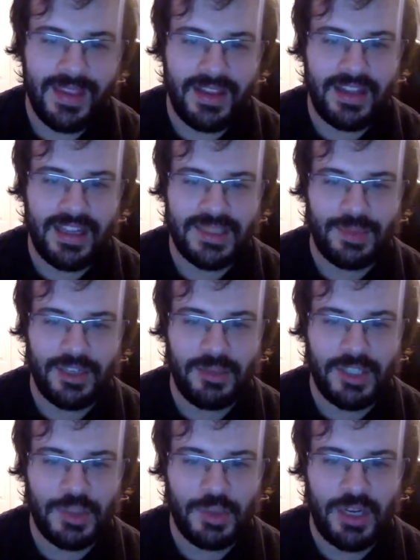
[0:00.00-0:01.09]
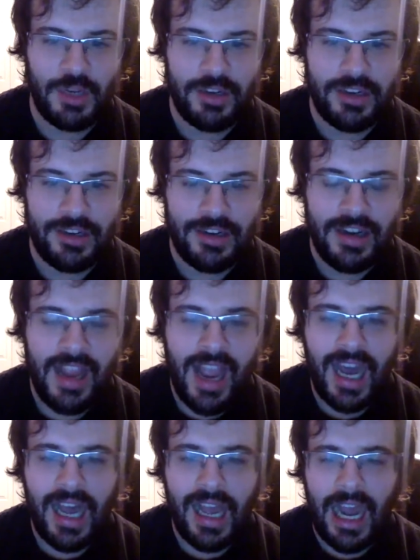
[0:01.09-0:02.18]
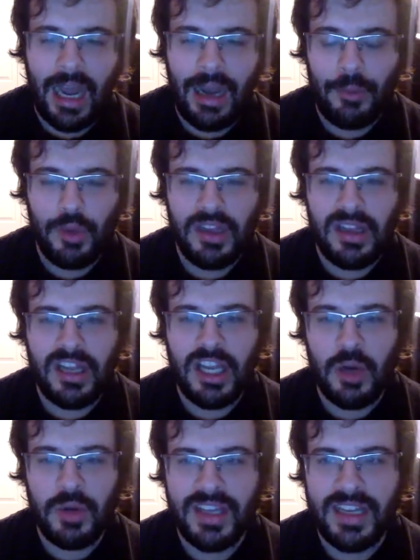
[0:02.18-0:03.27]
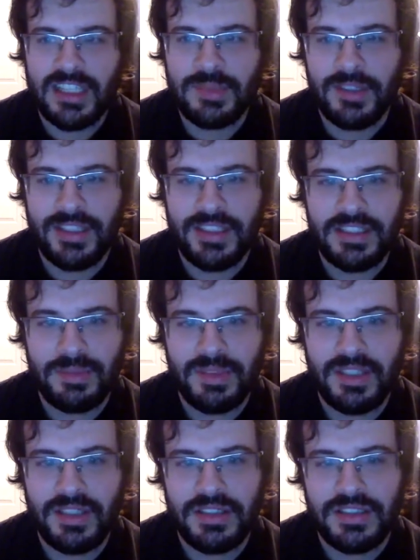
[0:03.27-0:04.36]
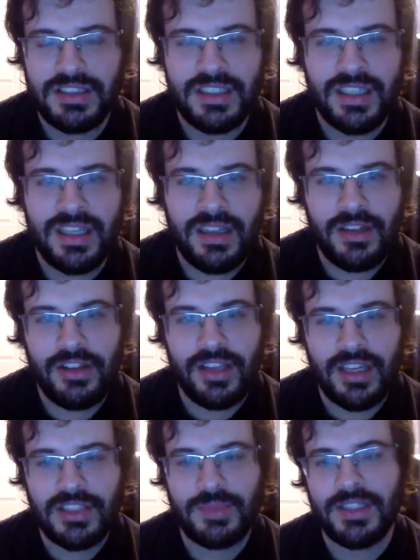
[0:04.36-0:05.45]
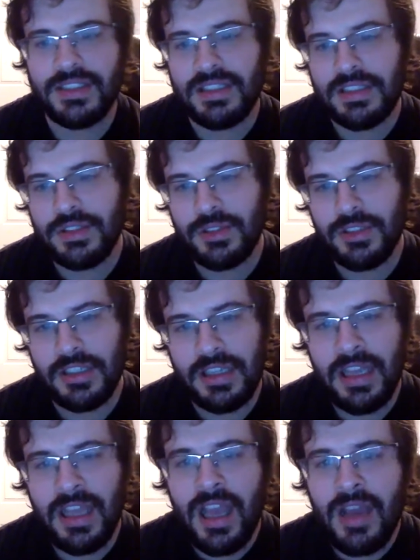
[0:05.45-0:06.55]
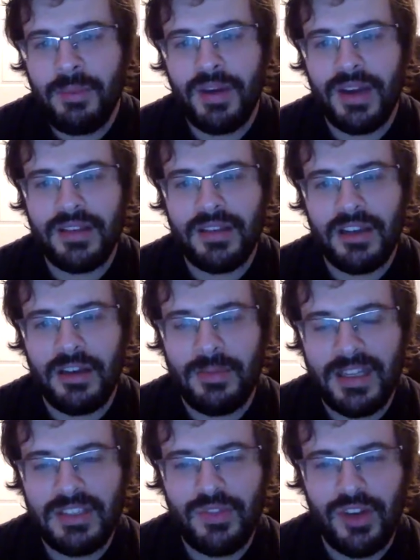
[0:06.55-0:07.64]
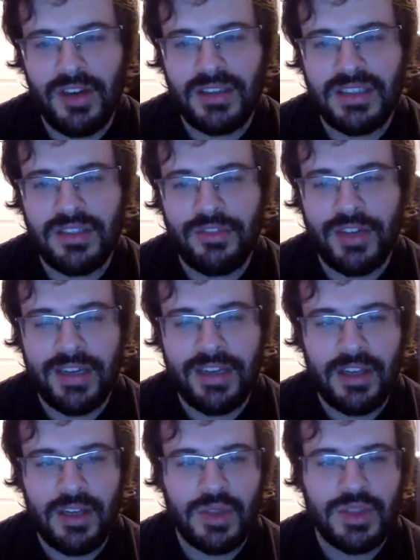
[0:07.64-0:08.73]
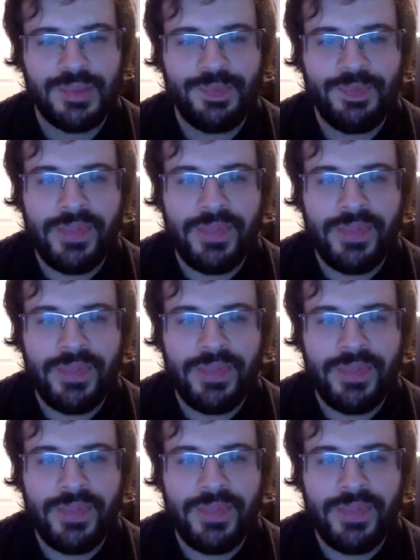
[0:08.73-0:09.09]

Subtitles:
And that's pretty much why we're here. I'm willing to go with that explanation because nothing else makes sense, really. But as far as the fight goes,